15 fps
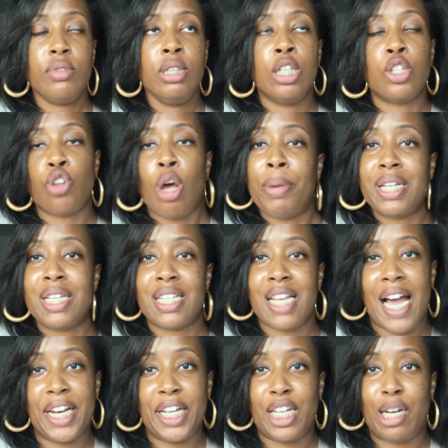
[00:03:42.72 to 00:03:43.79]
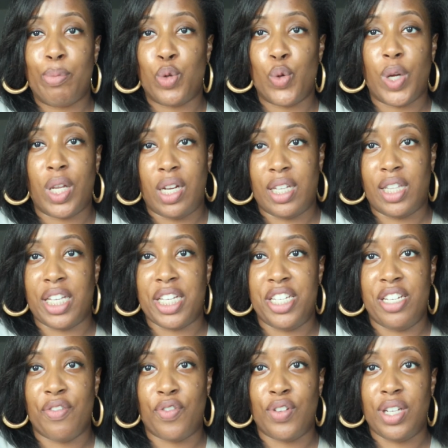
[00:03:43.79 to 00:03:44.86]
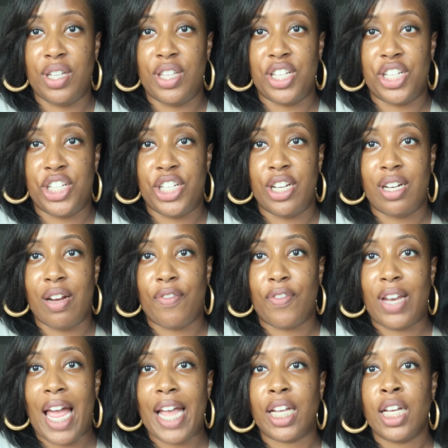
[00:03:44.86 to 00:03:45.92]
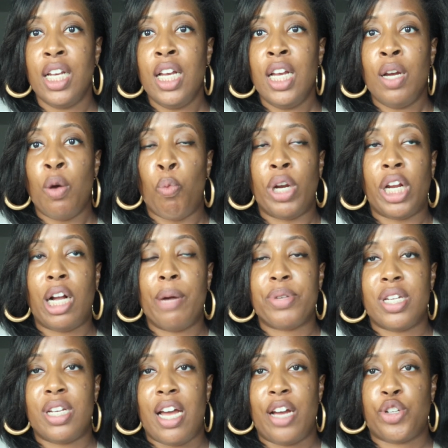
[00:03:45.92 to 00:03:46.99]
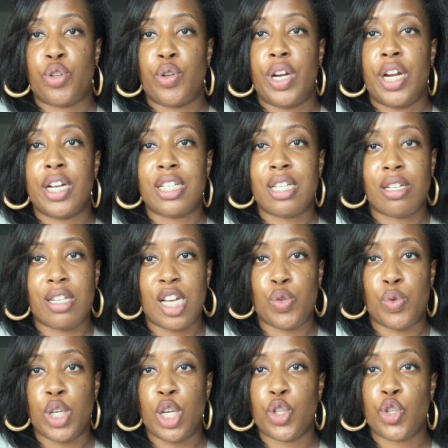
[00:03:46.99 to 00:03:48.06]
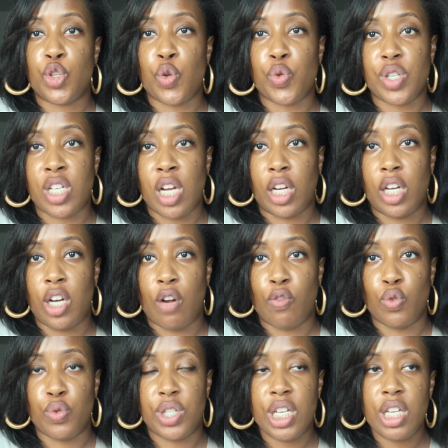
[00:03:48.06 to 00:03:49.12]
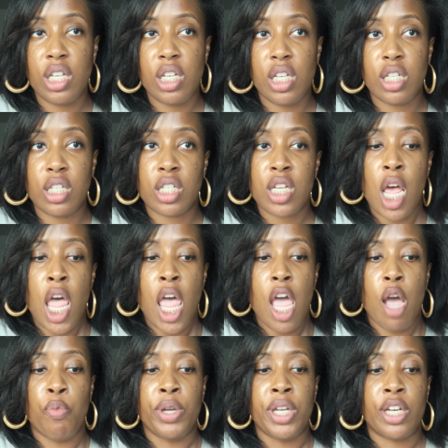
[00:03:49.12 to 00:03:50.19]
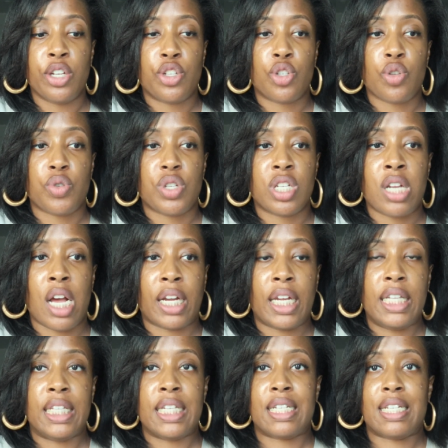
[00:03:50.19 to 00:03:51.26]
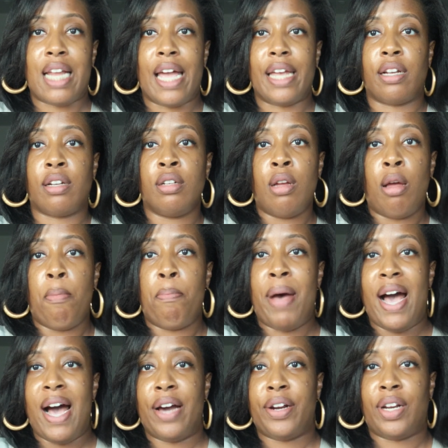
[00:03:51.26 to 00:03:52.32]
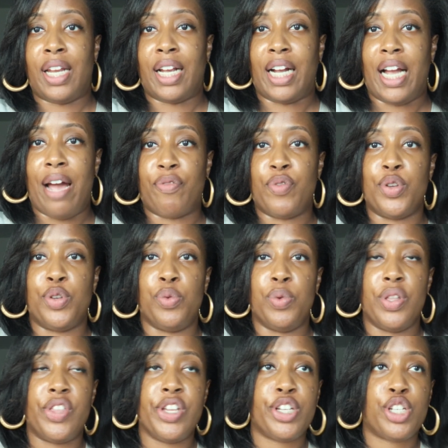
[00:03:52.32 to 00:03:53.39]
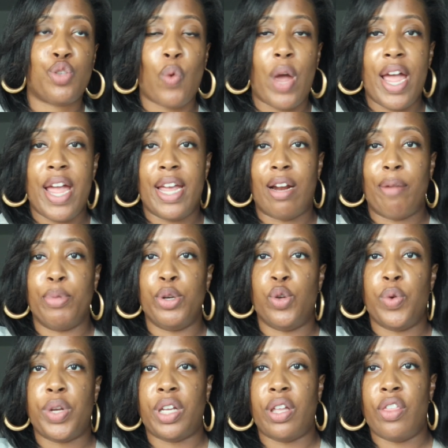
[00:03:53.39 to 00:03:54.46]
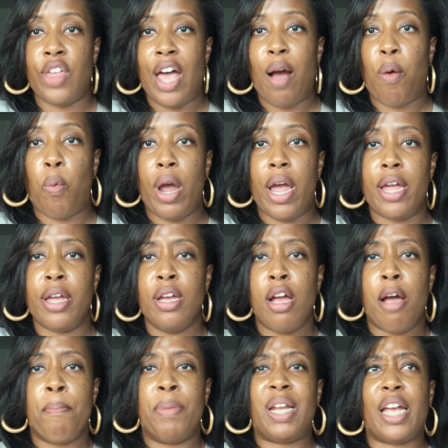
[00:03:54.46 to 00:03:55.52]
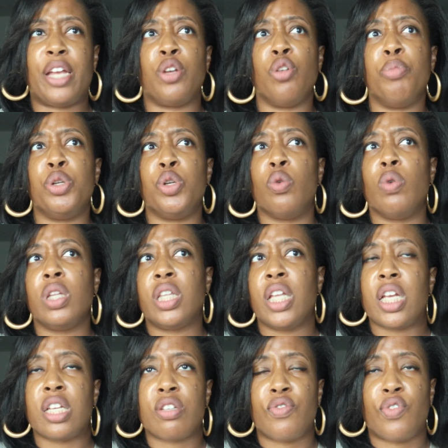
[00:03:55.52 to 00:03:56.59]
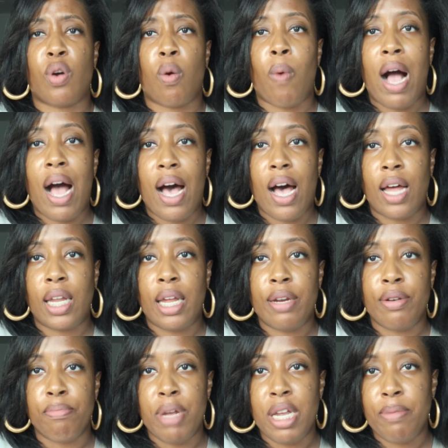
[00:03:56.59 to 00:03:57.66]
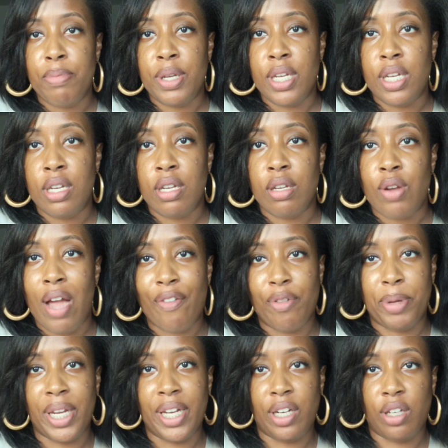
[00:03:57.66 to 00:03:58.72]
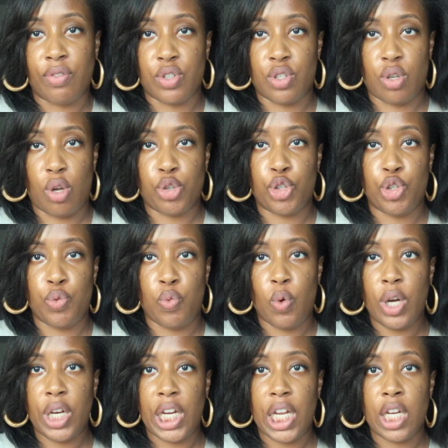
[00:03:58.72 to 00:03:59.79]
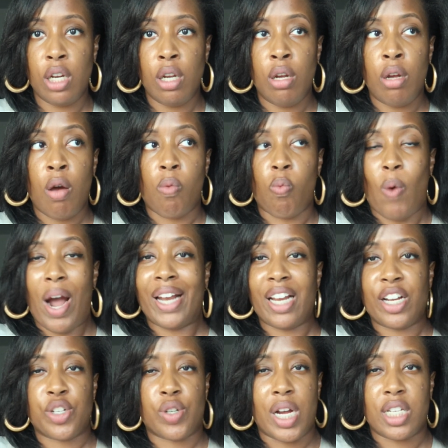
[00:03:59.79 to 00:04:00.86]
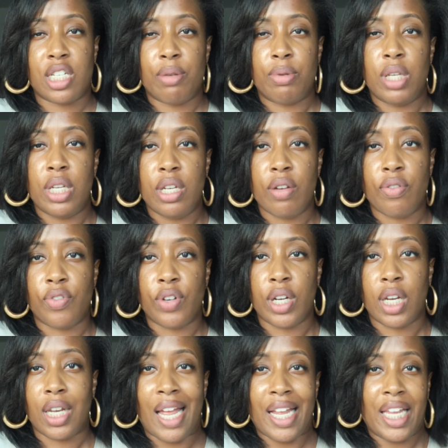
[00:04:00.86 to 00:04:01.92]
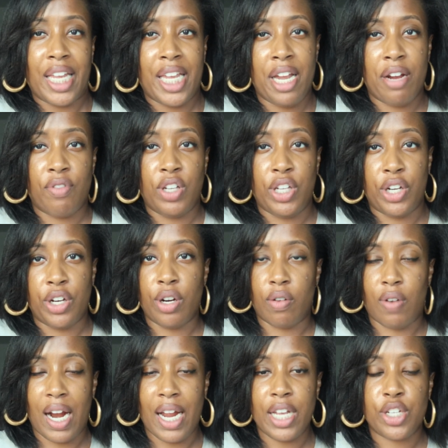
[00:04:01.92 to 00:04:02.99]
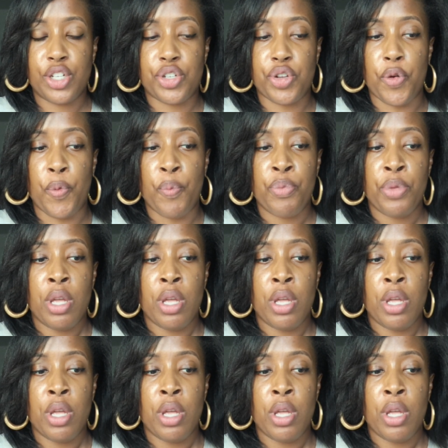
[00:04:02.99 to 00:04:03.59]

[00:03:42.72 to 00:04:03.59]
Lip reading: So I'm excited that I'm doing a lot of things differently this year. And I feel like when it comes to natural hair, sometimes we get so stuck in our routines and we get so stuck in this like pattern, like I have to do it this way and I've been doing it that way. But like you've been doing things for a while and maybe you haven't been getting the results you wanted. Why not try something different? Like it can't really hurt, right? So